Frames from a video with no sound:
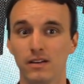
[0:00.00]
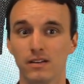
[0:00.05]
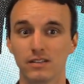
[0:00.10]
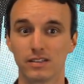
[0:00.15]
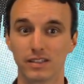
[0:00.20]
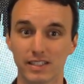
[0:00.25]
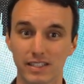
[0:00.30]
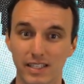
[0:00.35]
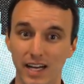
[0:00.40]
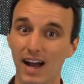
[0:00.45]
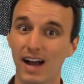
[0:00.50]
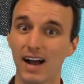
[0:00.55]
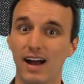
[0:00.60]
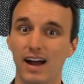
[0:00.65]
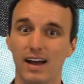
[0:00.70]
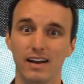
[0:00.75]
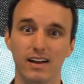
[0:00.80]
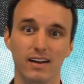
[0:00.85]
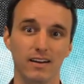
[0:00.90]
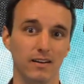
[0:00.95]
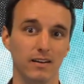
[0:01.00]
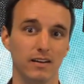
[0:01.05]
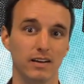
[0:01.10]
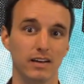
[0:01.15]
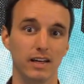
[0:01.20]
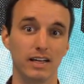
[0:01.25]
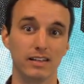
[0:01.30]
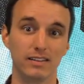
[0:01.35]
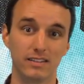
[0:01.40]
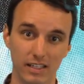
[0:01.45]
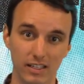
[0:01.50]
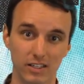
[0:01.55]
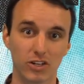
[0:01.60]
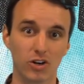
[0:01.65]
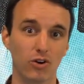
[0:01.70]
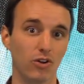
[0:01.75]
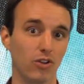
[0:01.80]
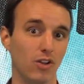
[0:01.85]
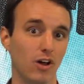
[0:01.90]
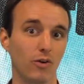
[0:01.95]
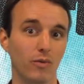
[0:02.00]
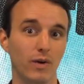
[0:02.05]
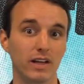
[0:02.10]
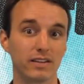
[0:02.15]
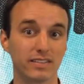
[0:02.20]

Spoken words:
to God, it did go a long way.